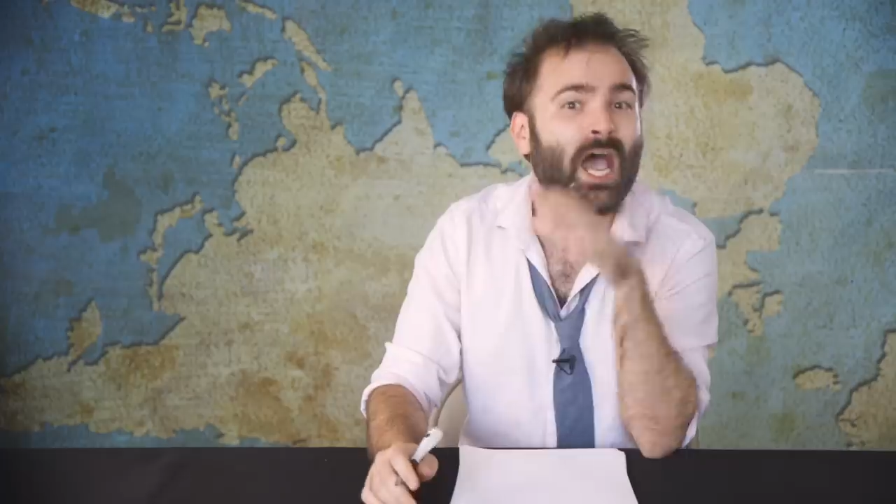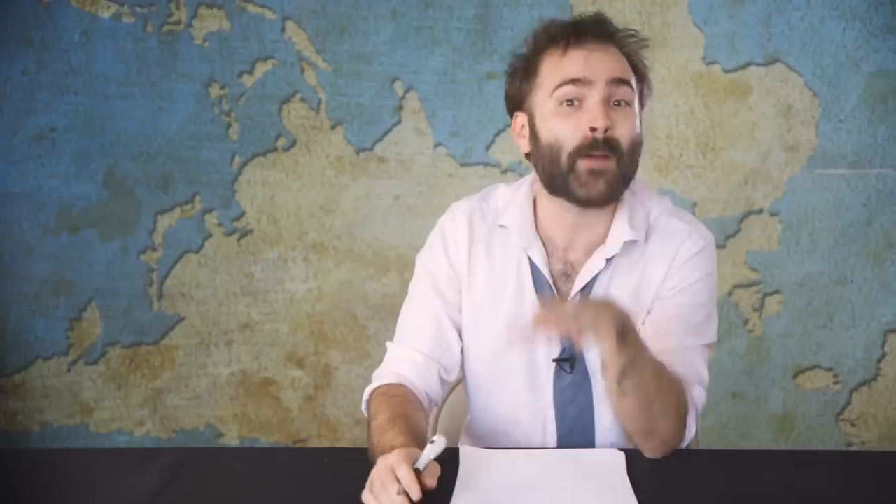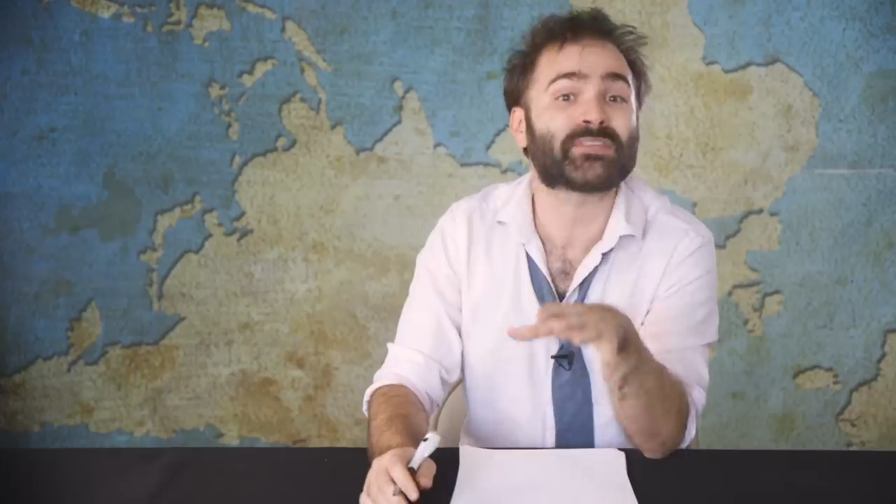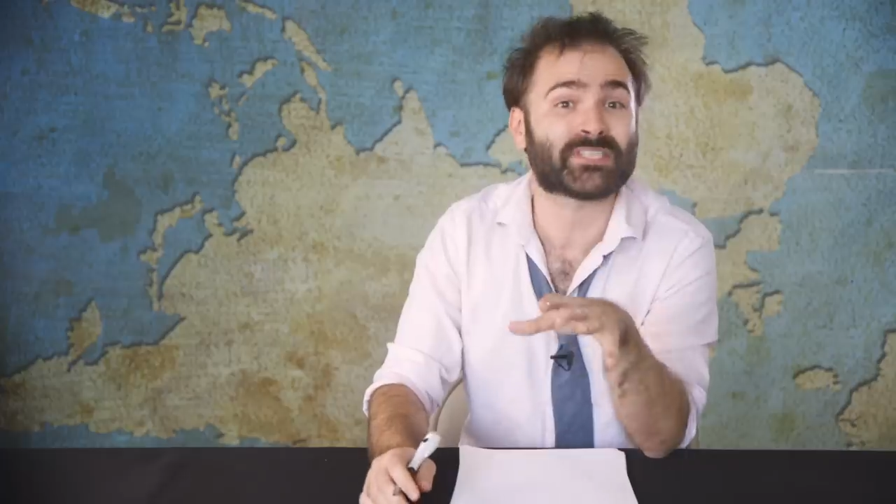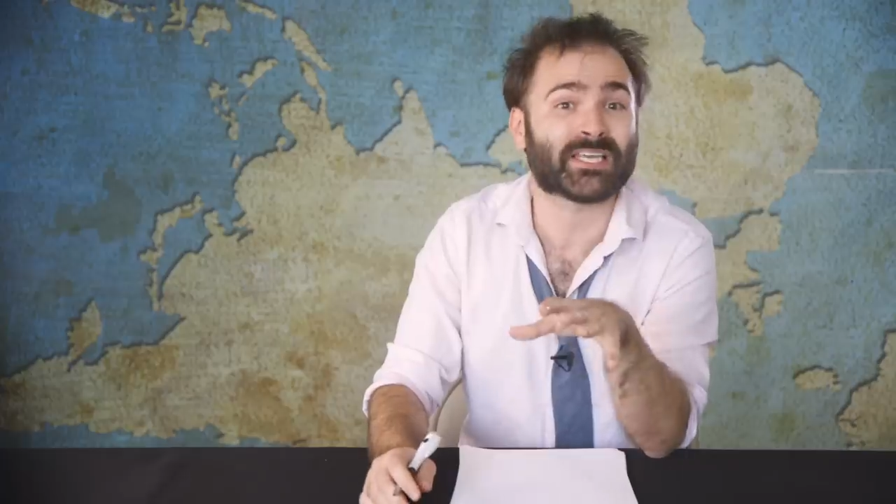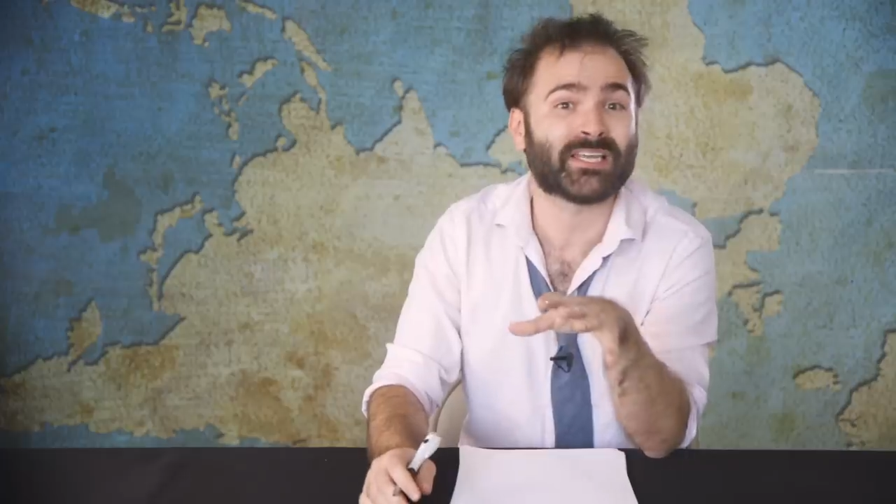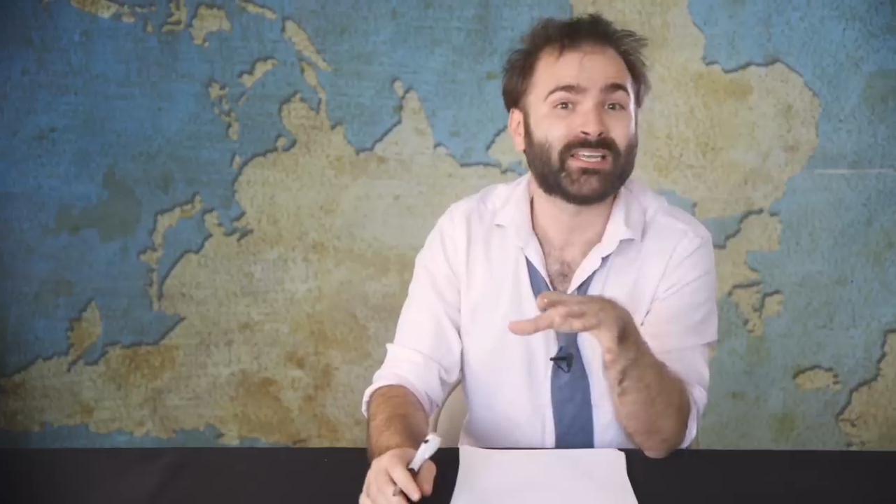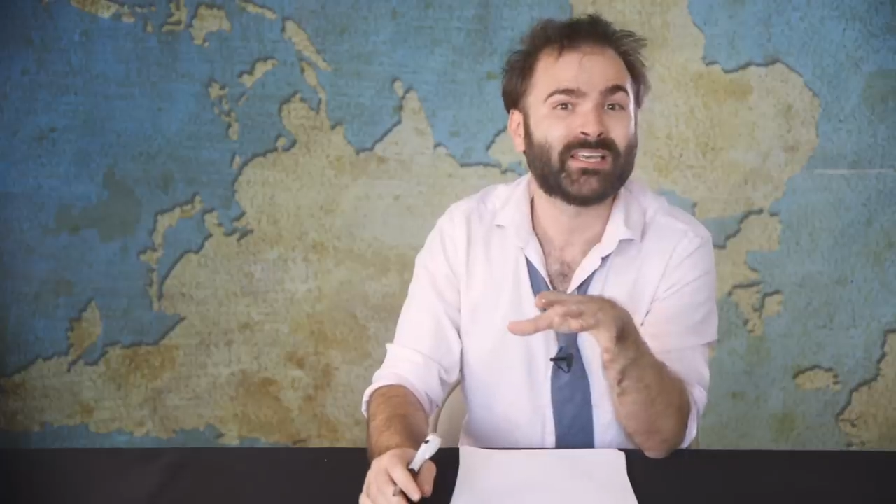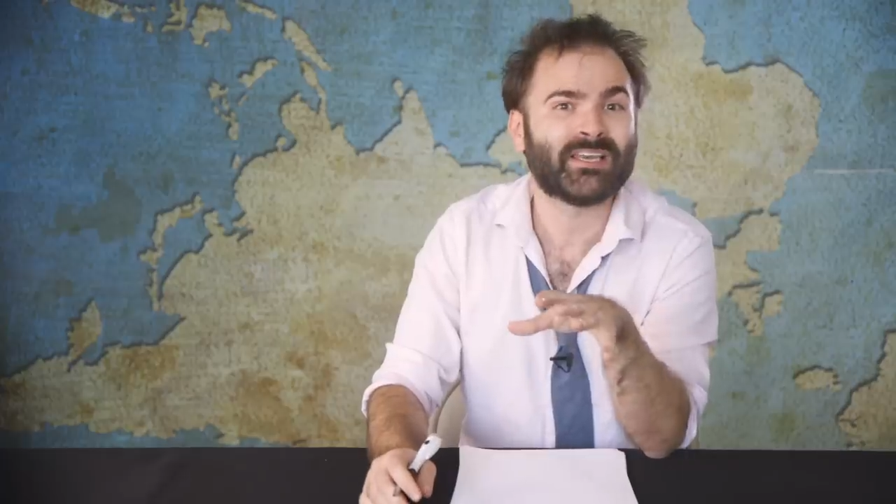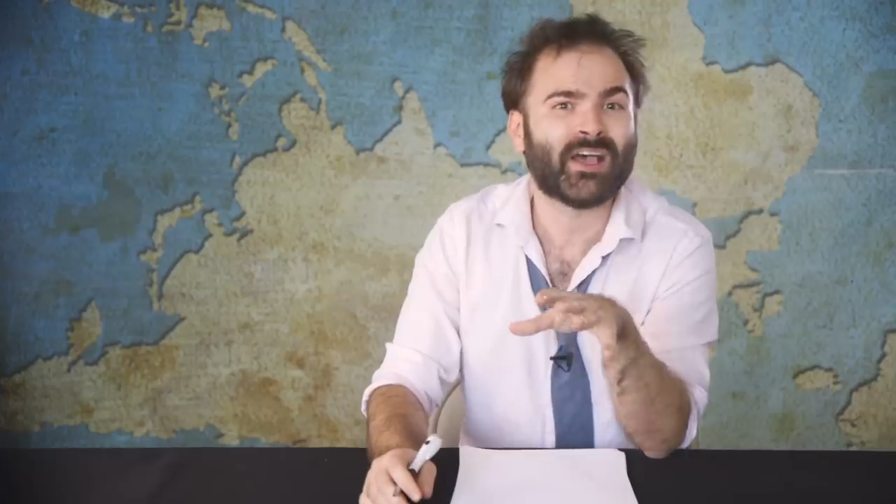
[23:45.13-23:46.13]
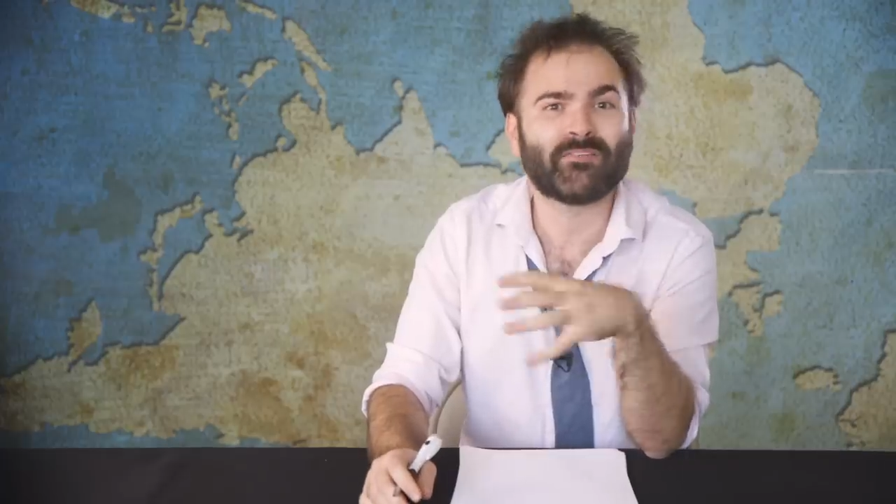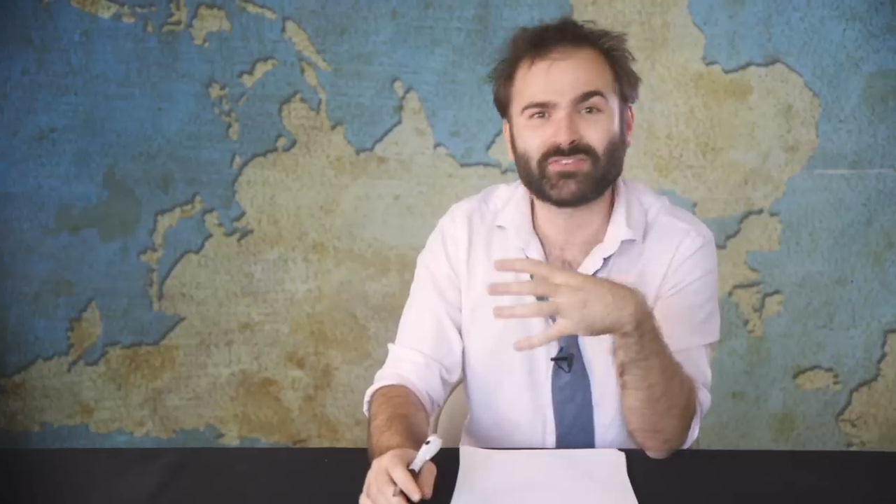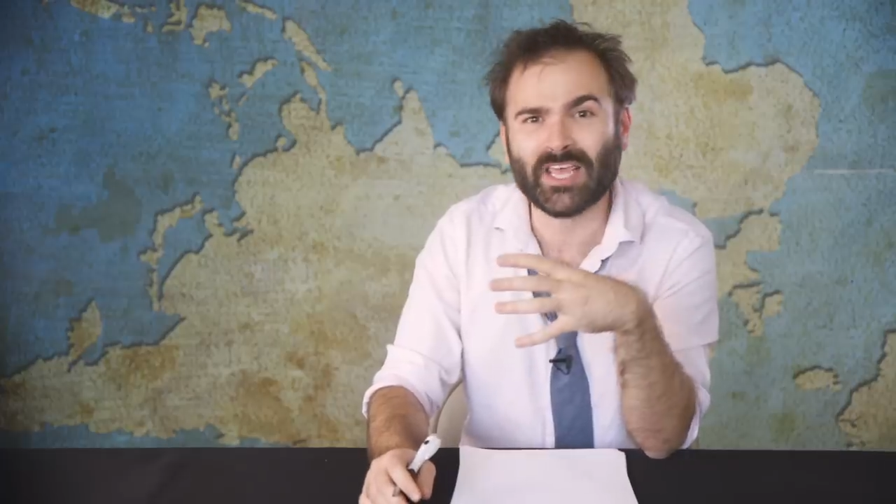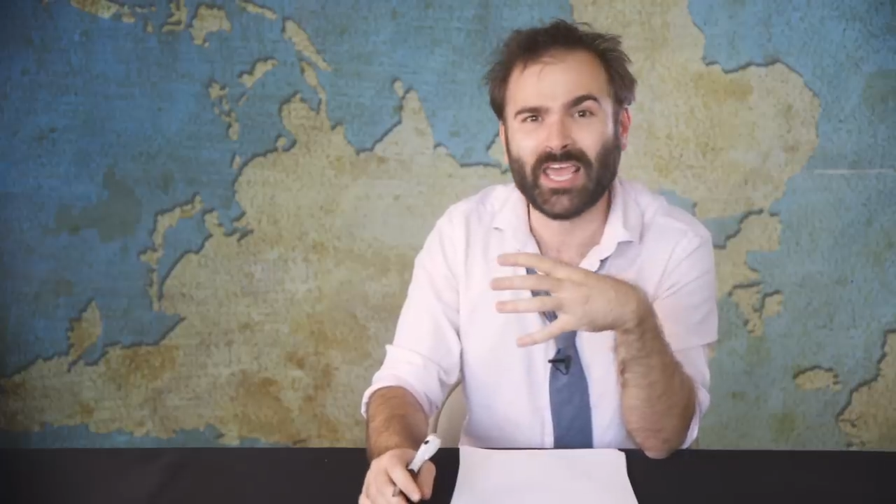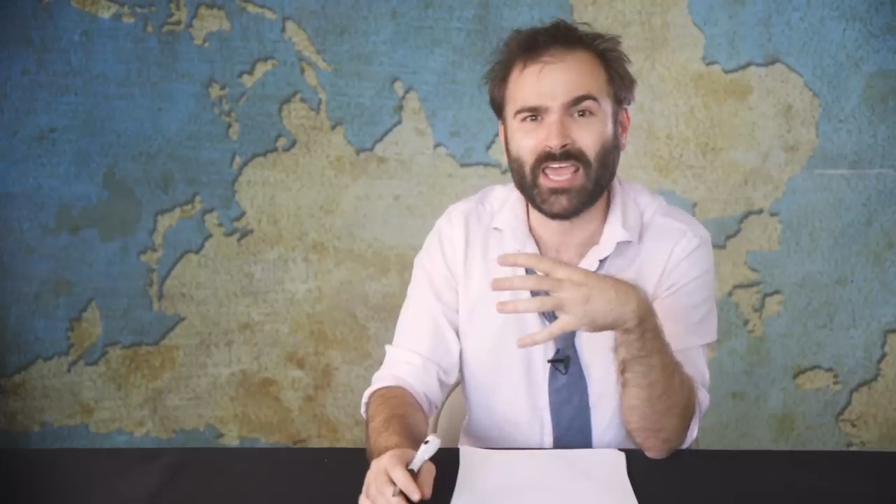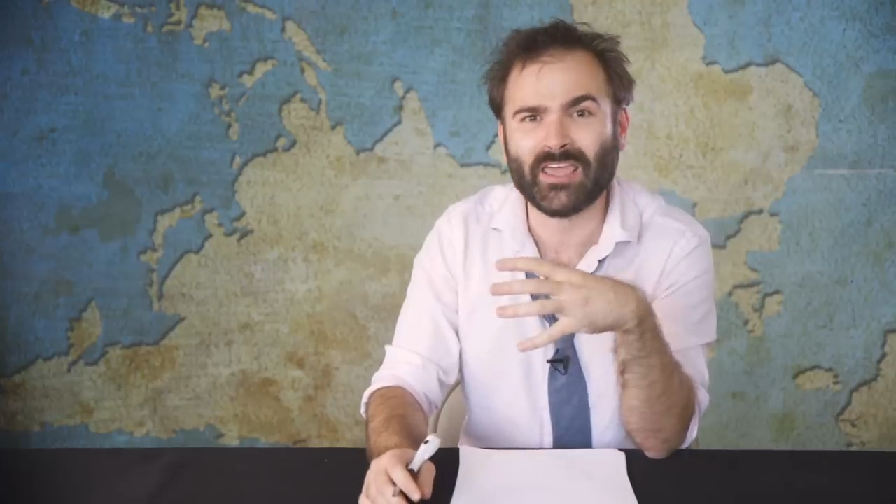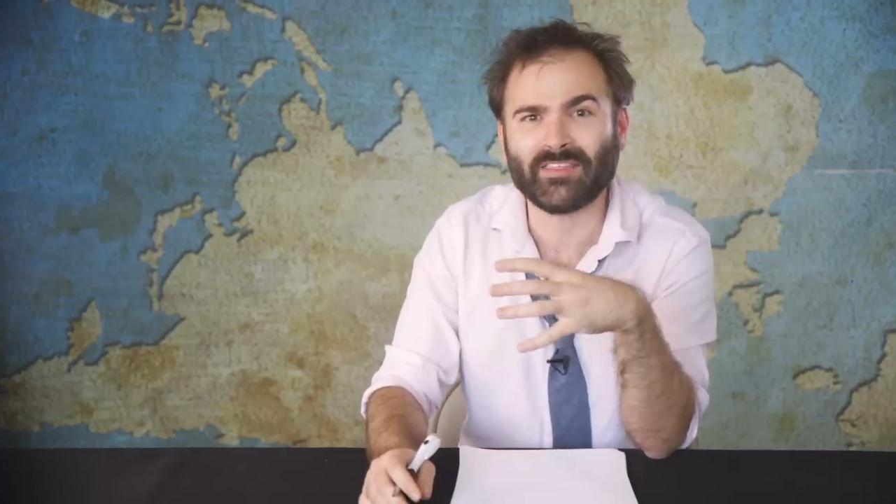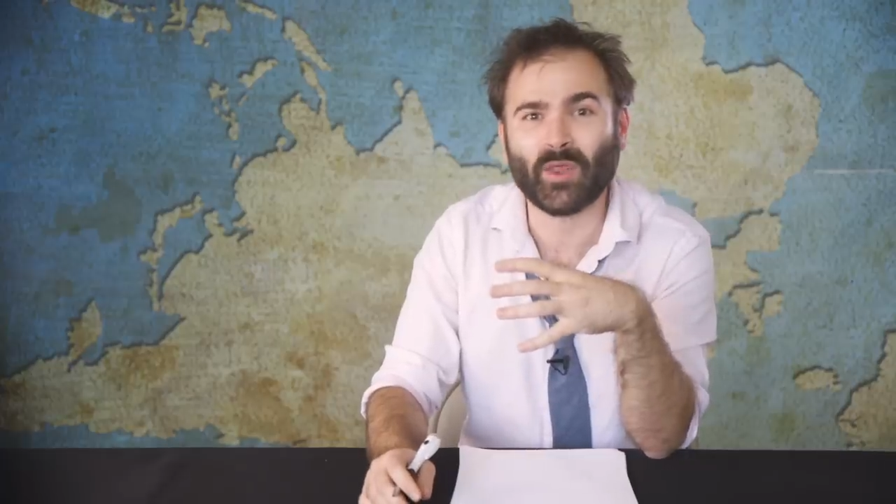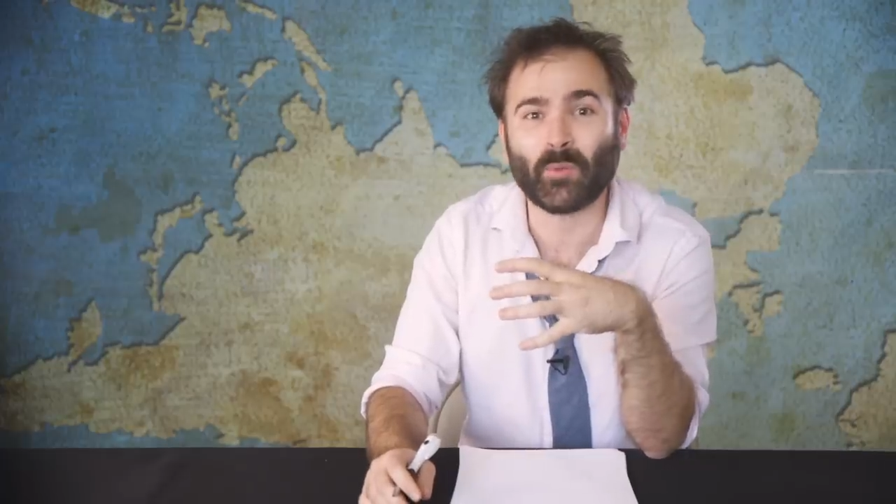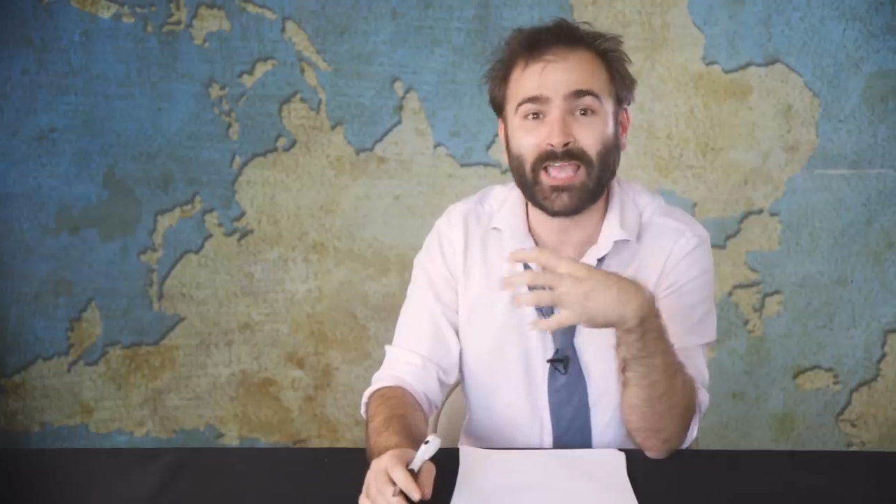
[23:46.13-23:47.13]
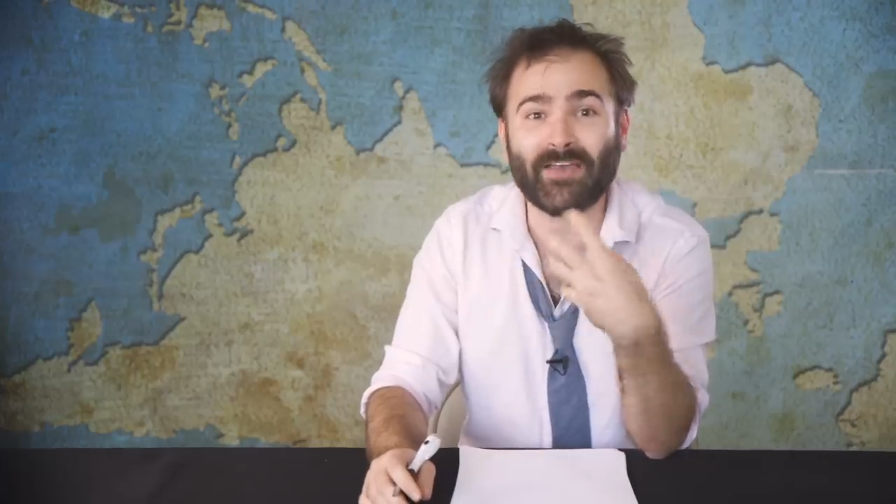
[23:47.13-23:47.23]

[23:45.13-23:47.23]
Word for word: the opposite of saying that we